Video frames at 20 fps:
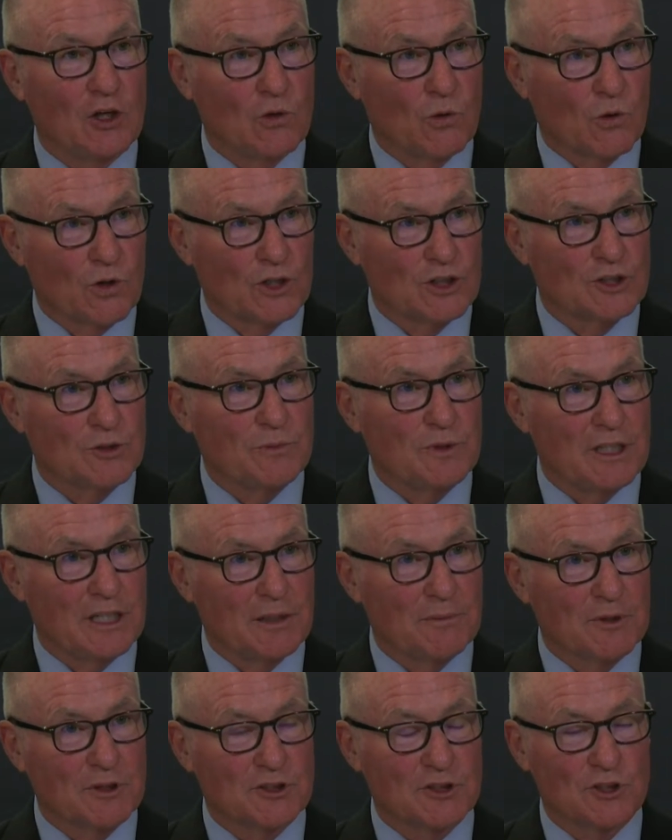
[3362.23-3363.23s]
in order to be
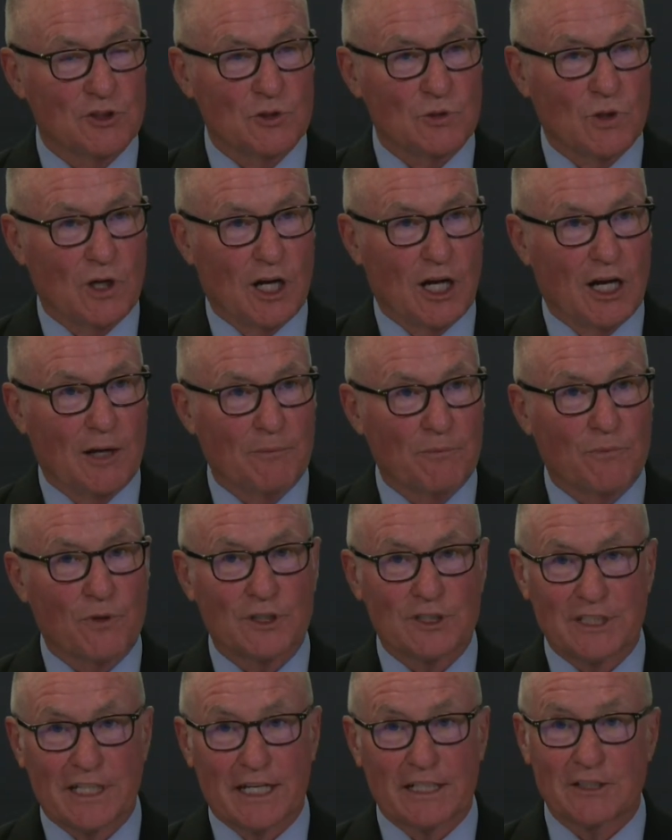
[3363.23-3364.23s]
able to
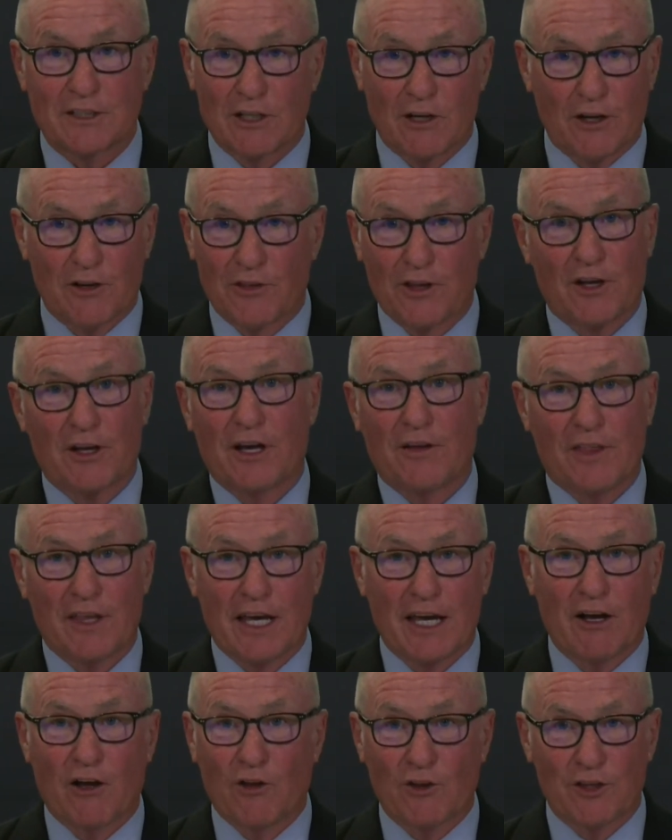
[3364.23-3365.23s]
protect the
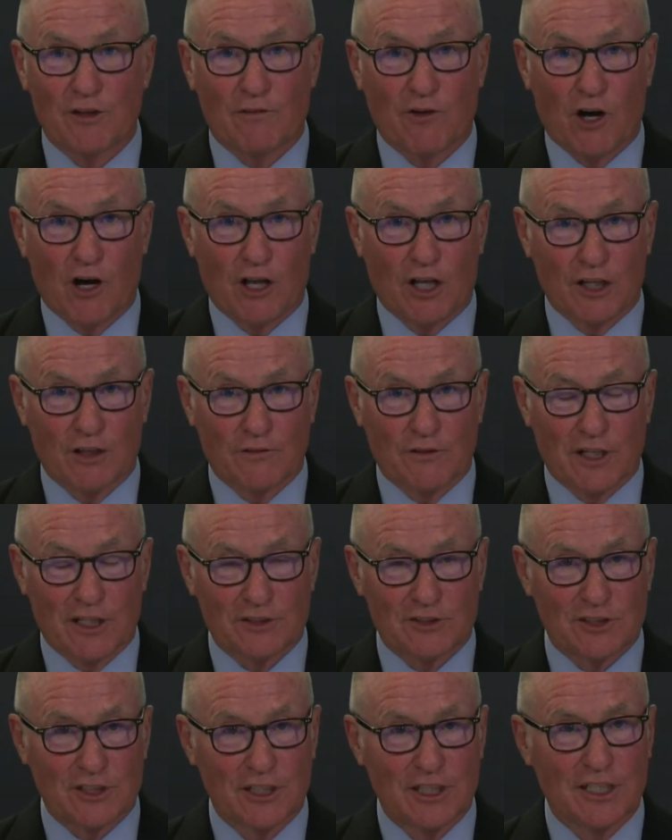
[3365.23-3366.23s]
health of all of
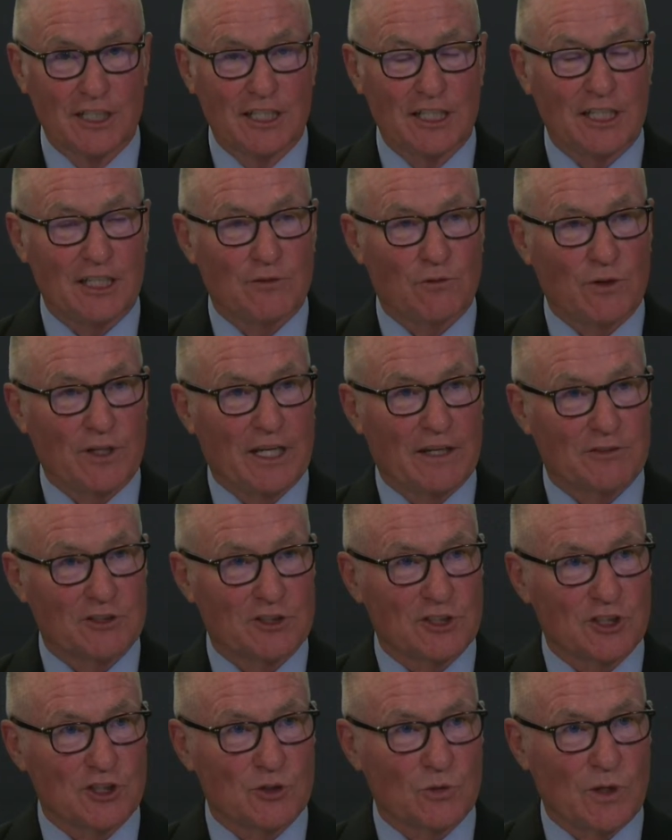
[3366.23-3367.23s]
us. If we have a
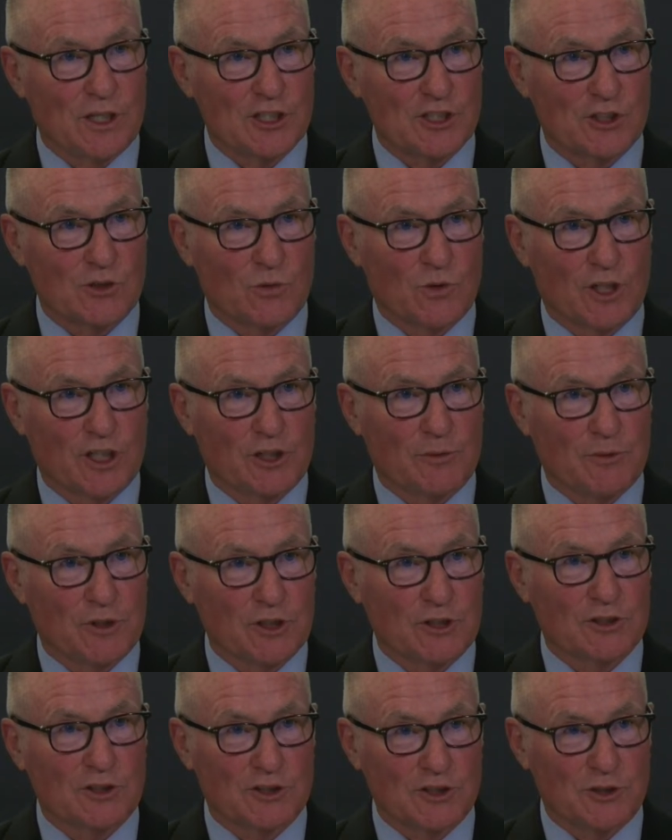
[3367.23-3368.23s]
situation where
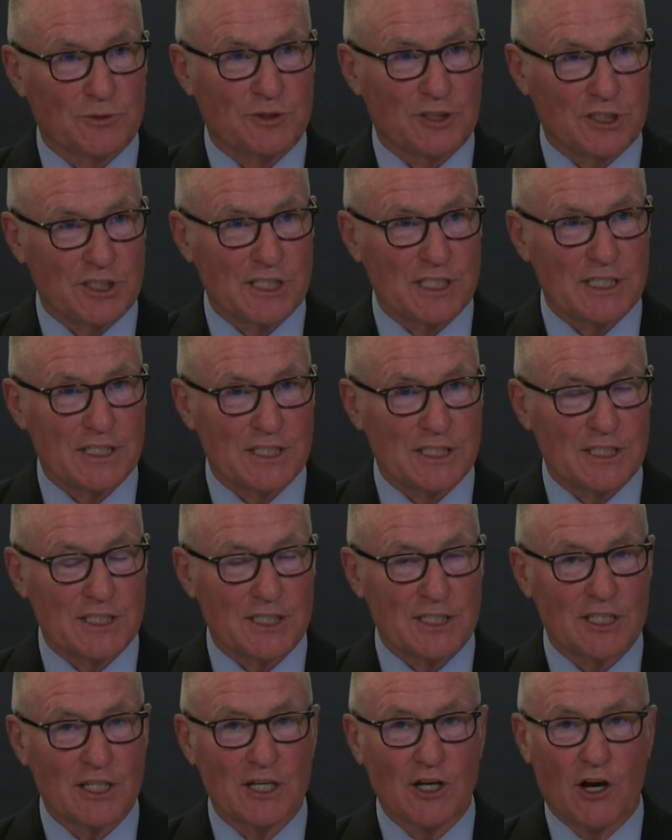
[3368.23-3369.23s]
communicable
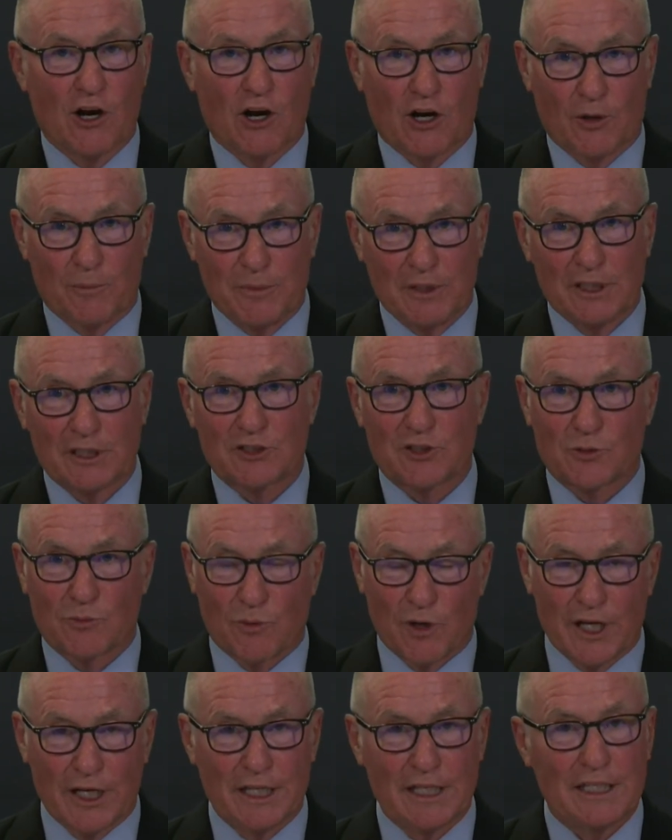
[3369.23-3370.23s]
diseases are being
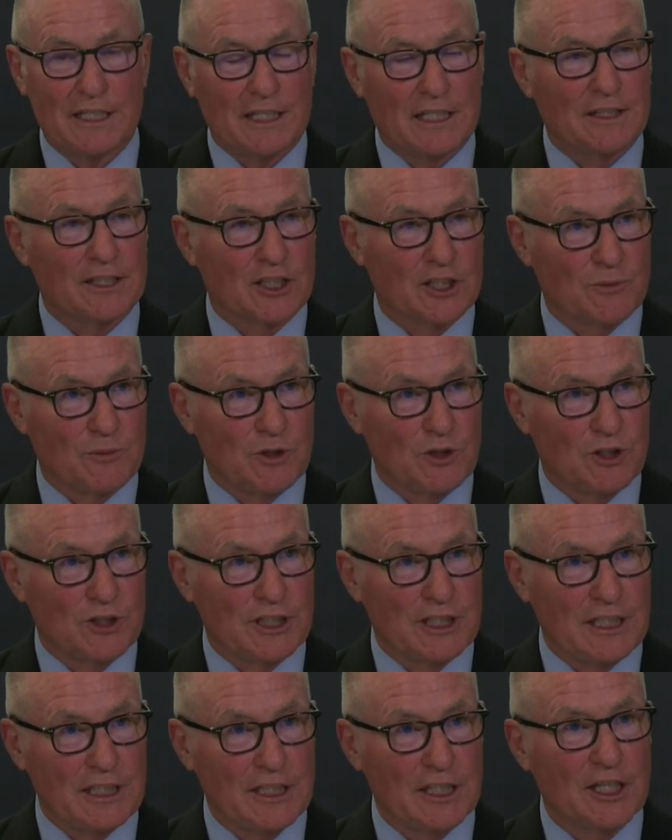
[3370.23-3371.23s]
spread in the
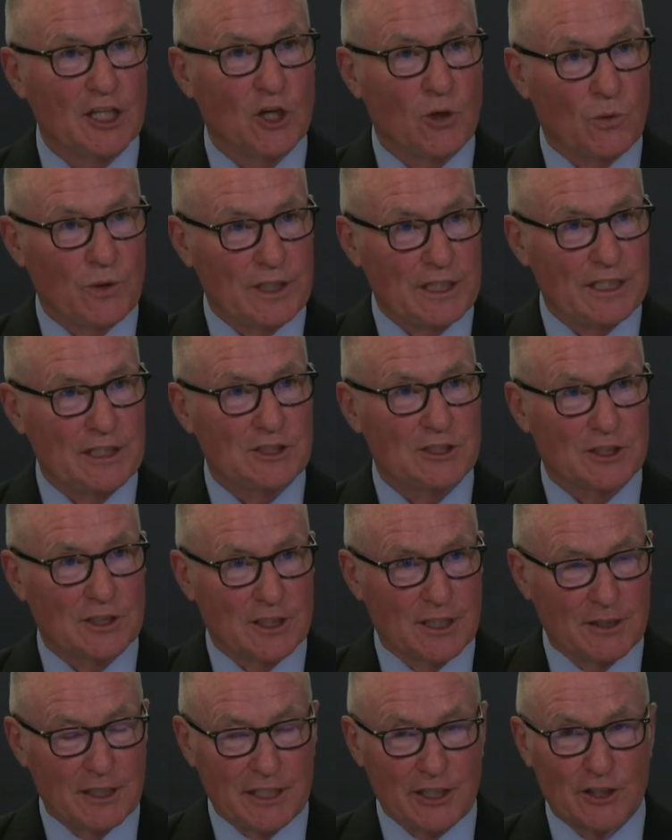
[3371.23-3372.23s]
community, we need to
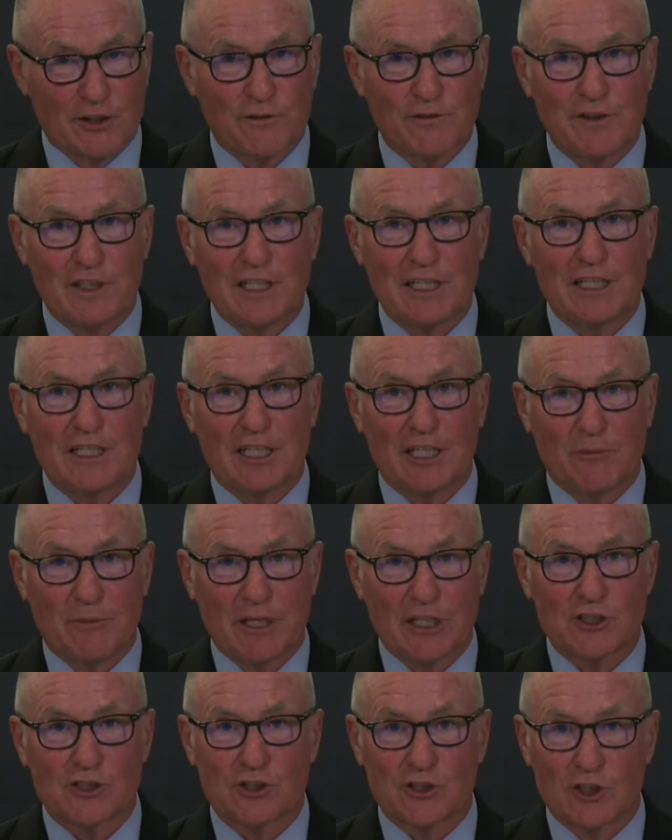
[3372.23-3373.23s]
intervene and
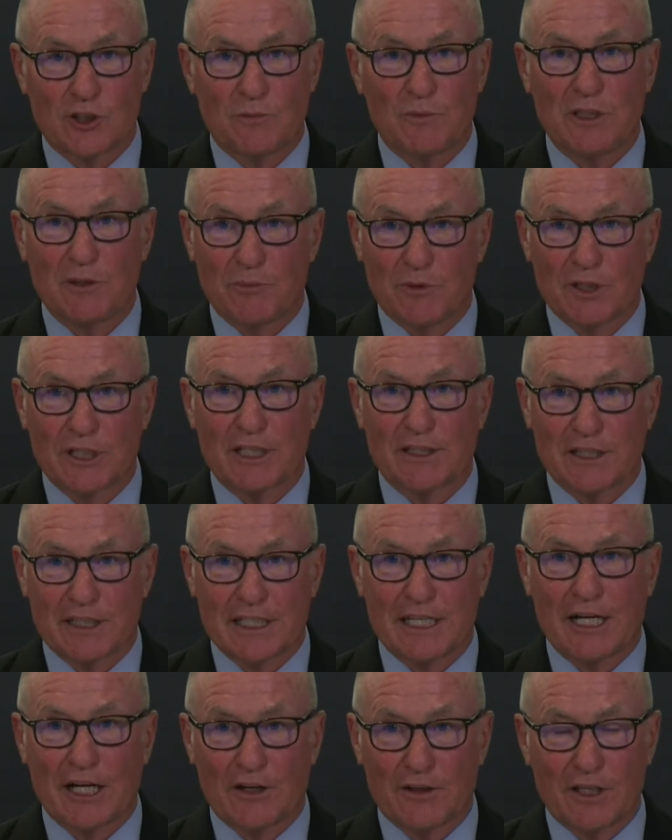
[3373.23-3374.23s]
make sure that people get the
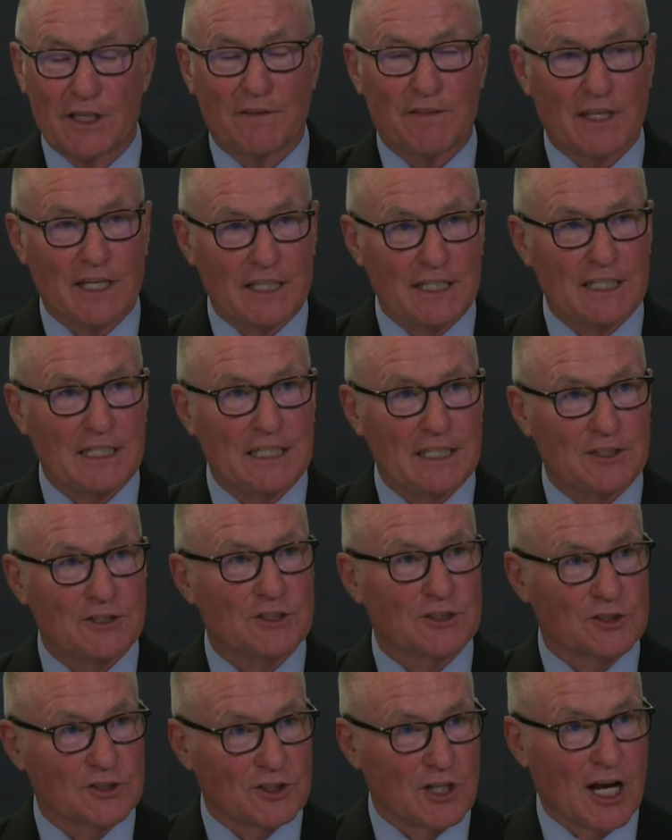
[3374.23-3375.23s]
care that they need
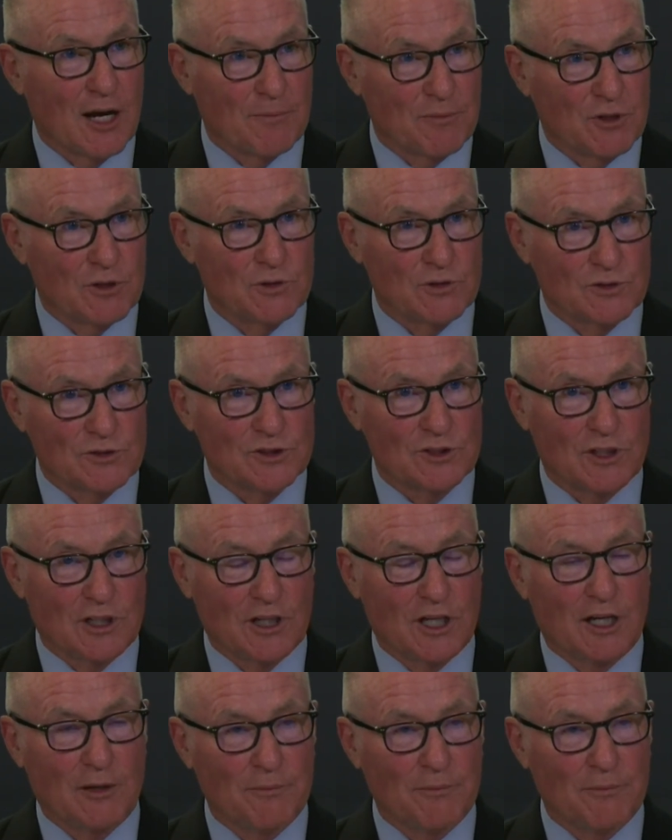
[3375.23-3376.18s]
to stop those